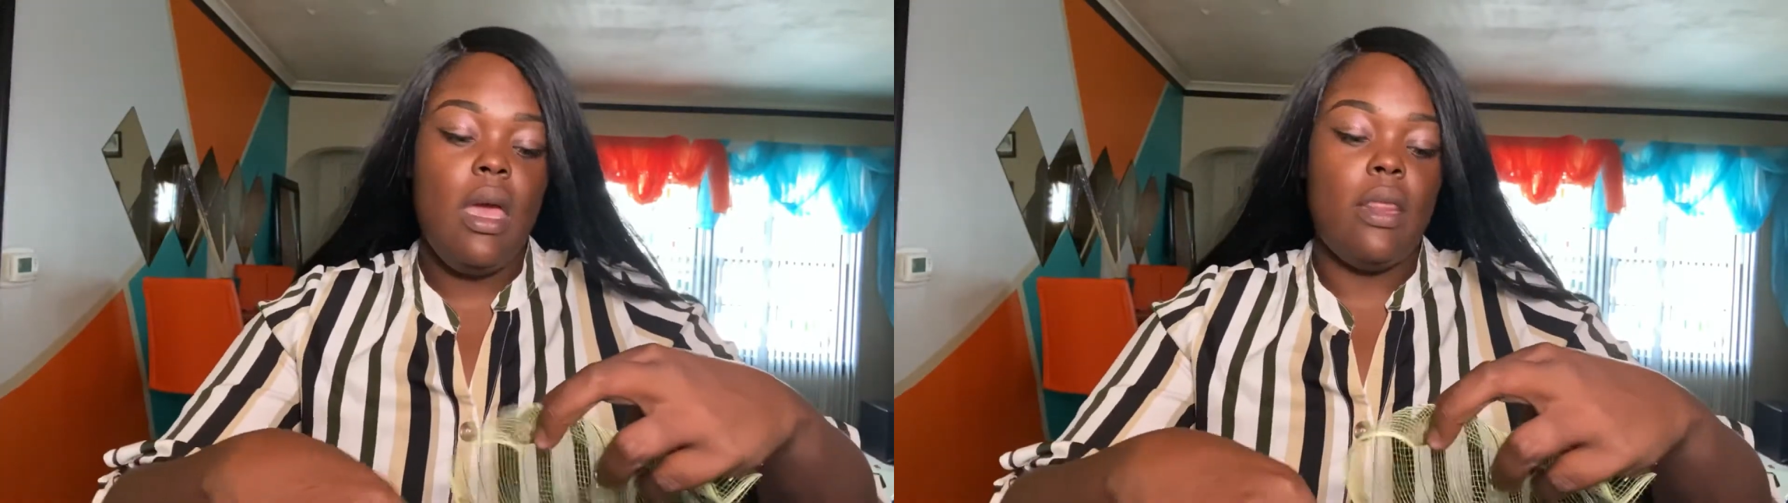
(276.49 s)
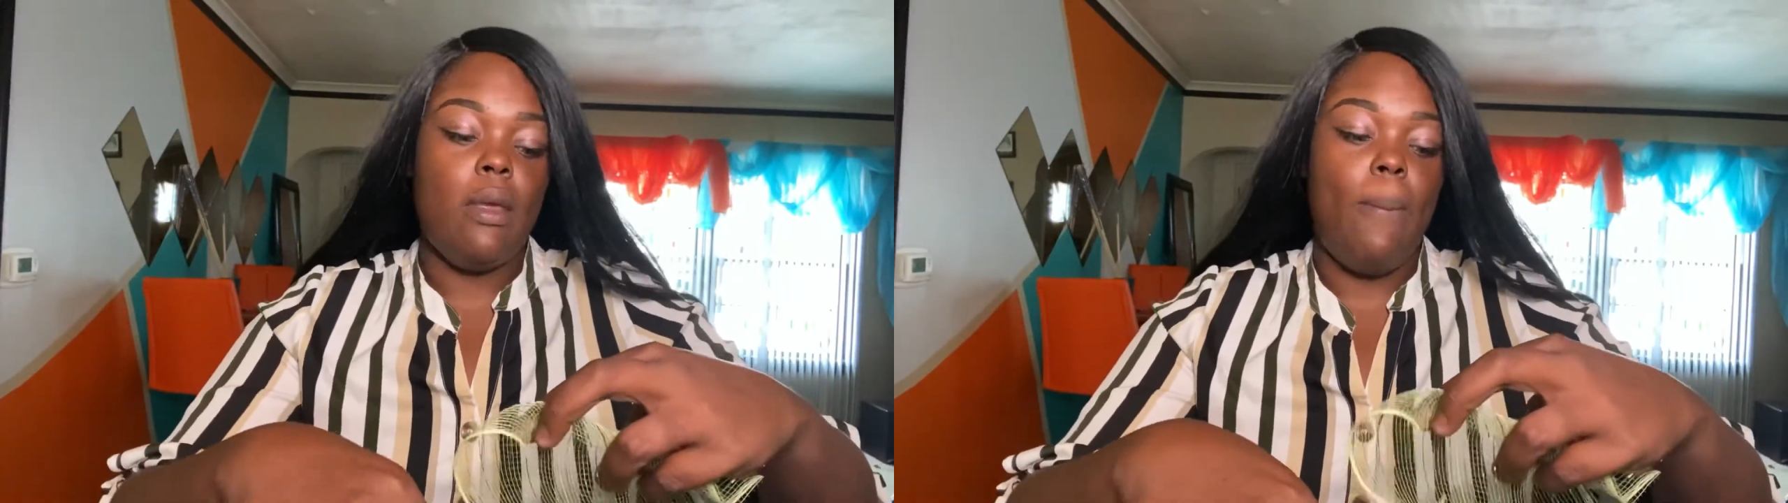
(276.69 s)

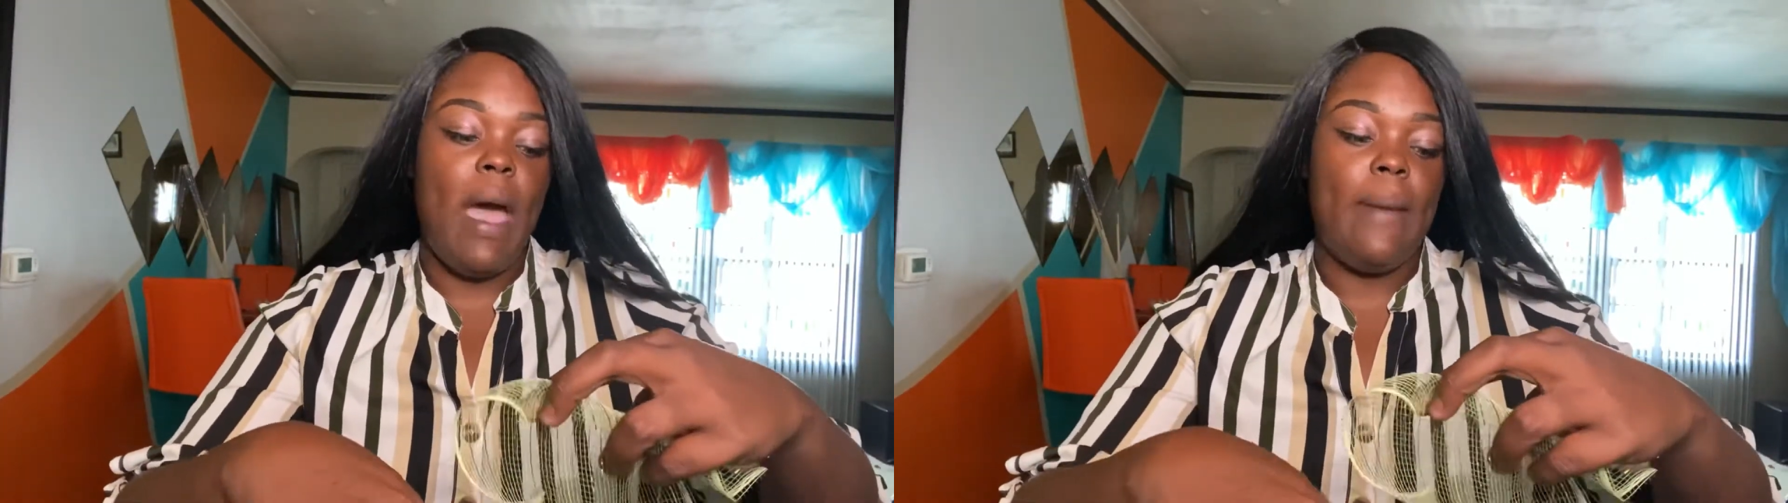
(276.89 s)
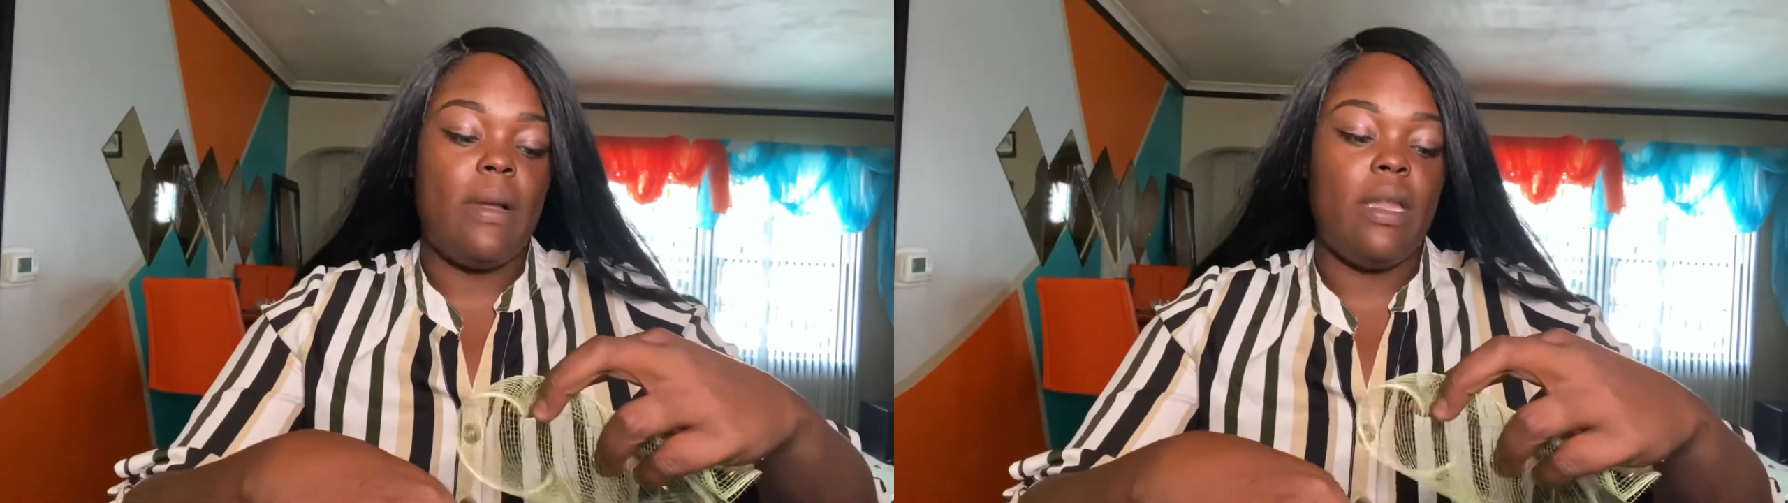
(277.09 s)
the
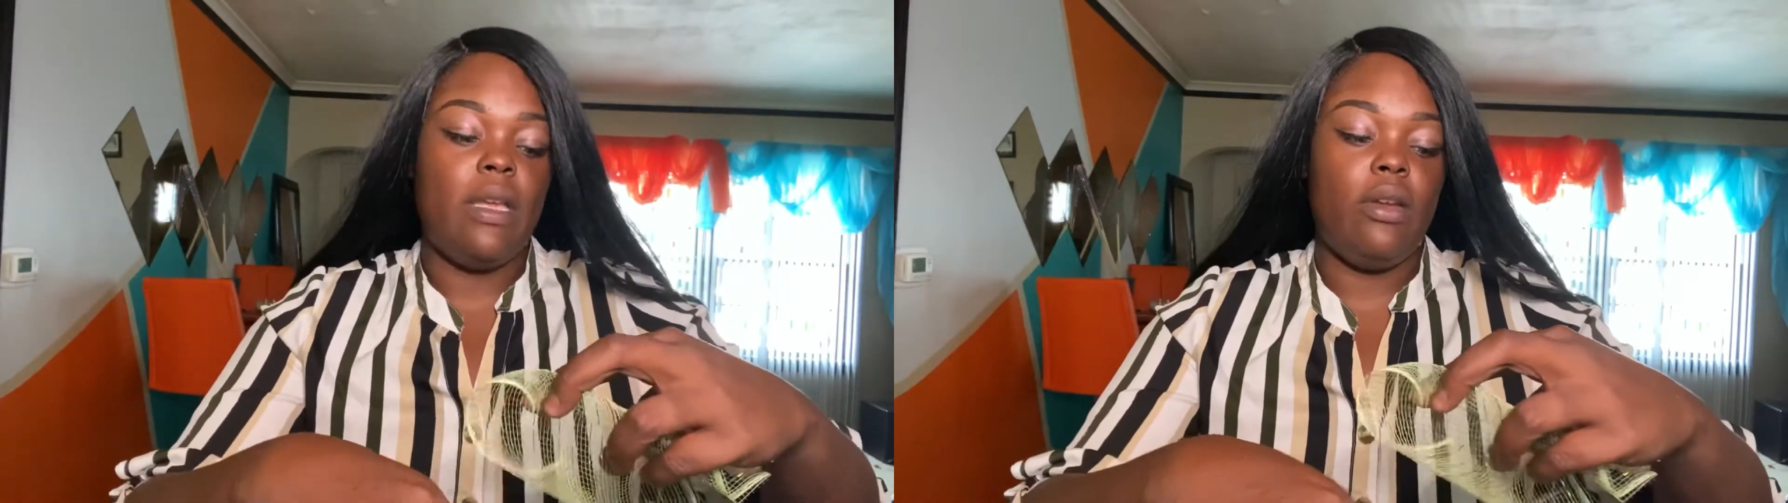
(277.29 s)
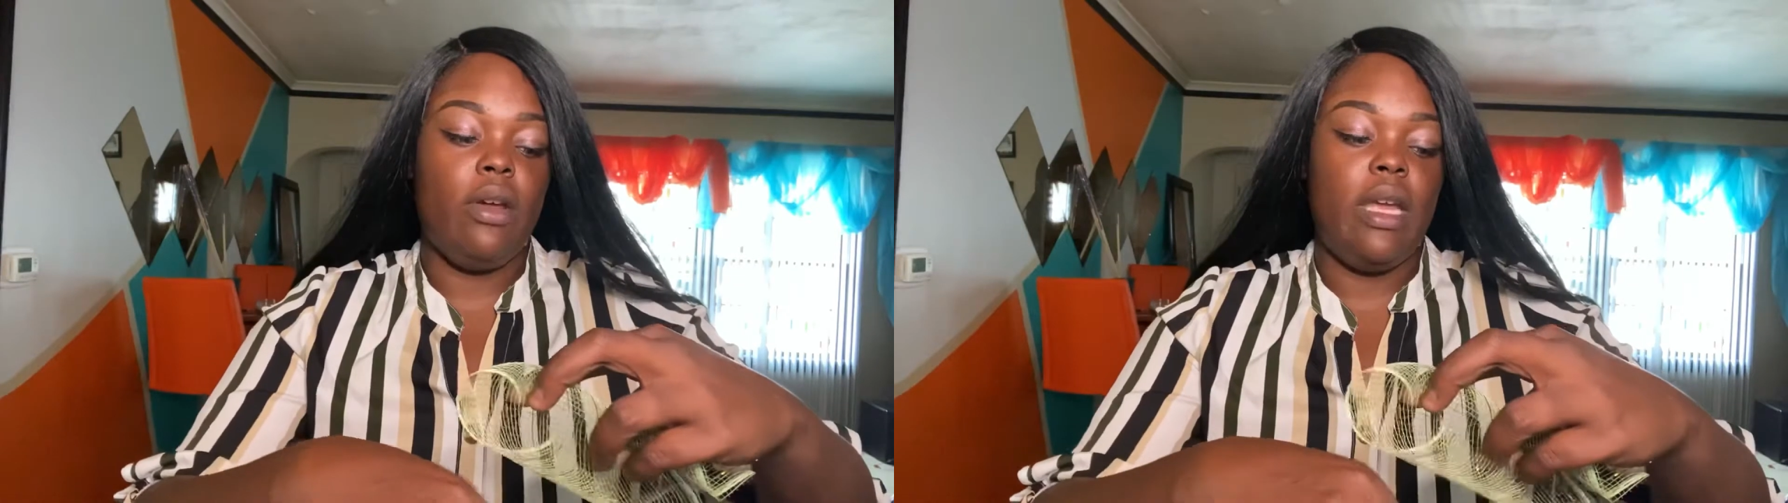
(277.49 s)
pipe
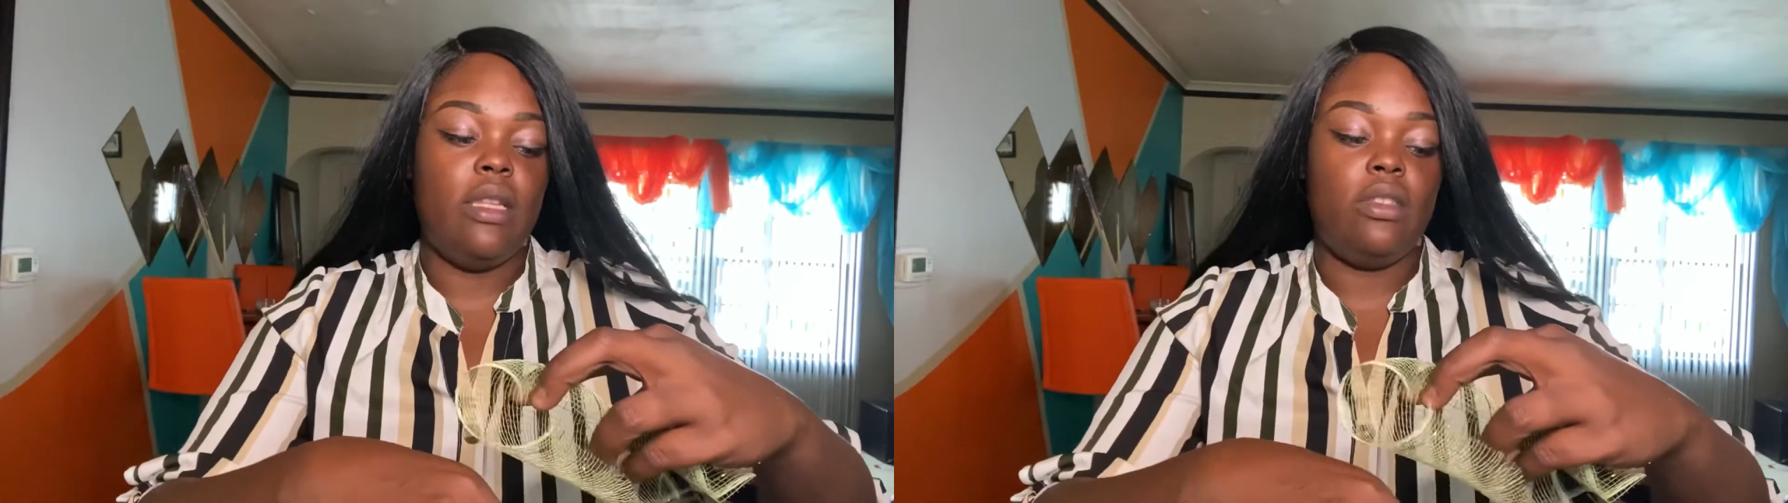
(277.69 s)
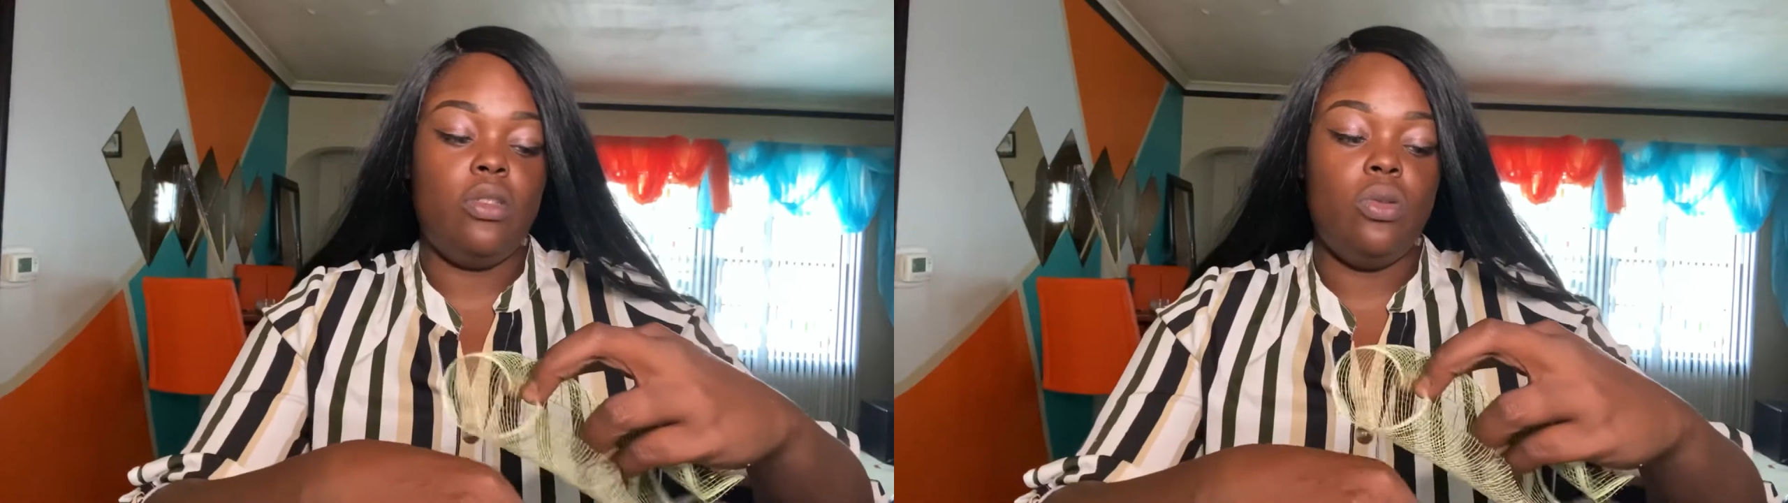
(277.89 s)
cleaner
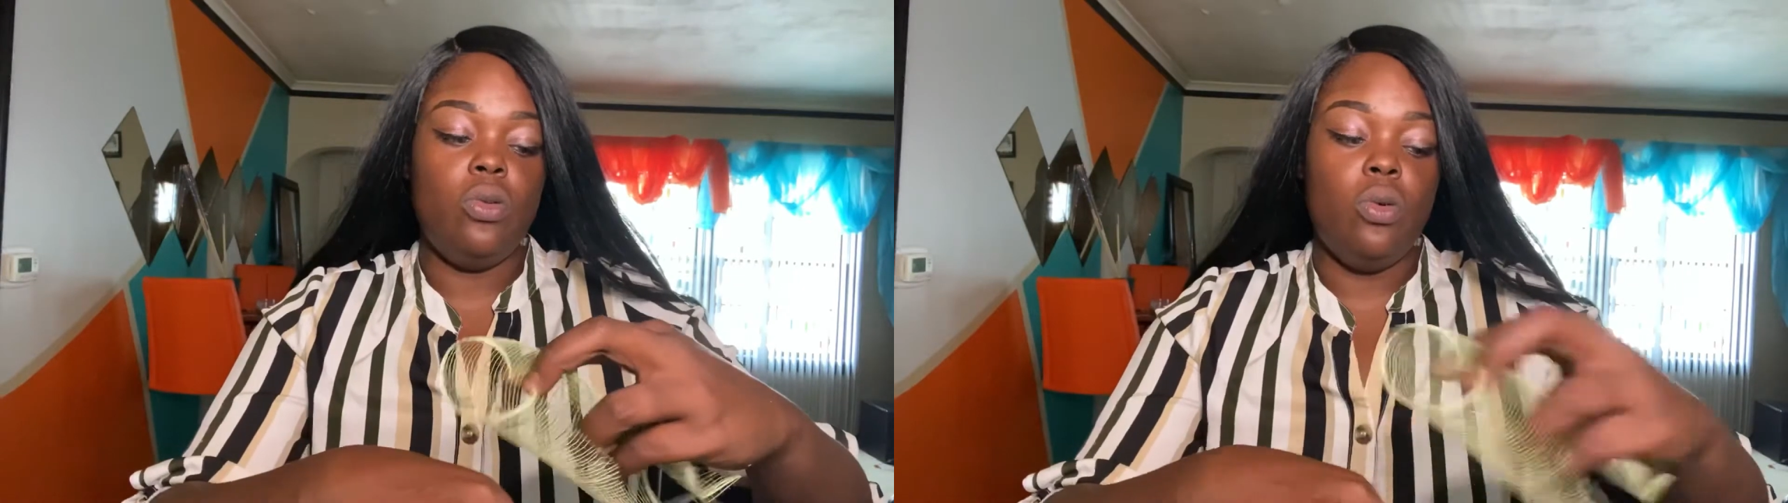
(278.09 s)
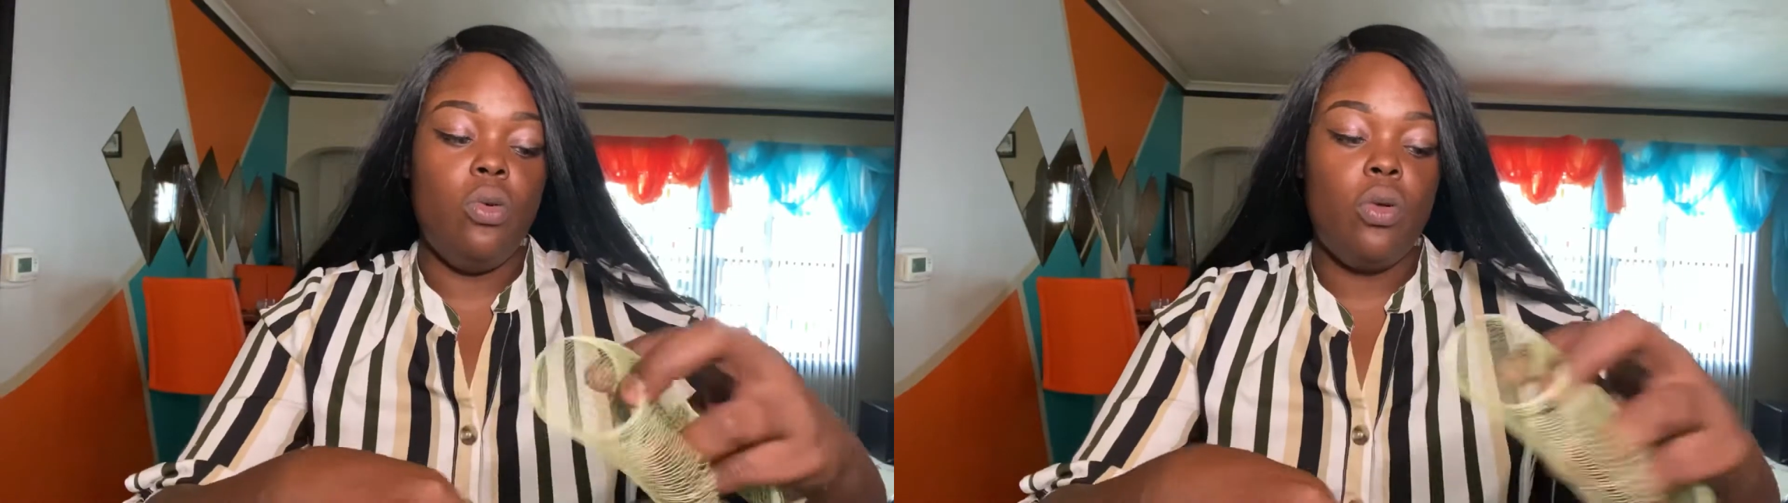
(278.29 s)

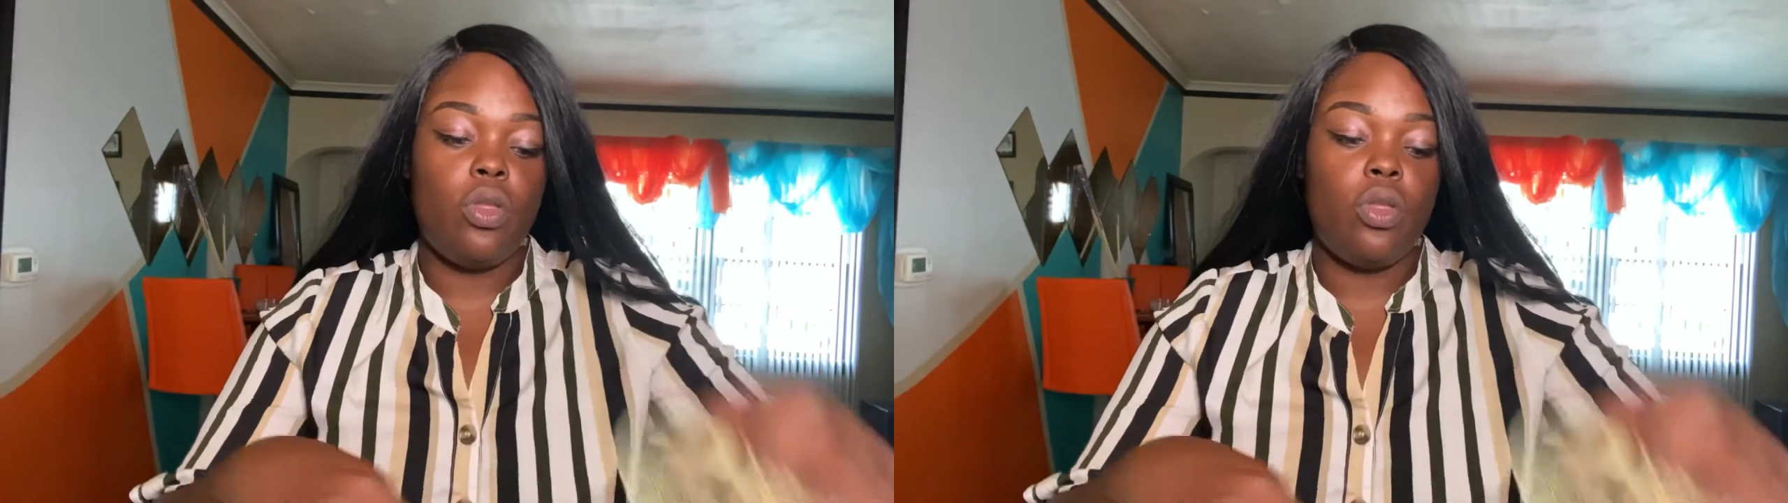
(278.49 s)
into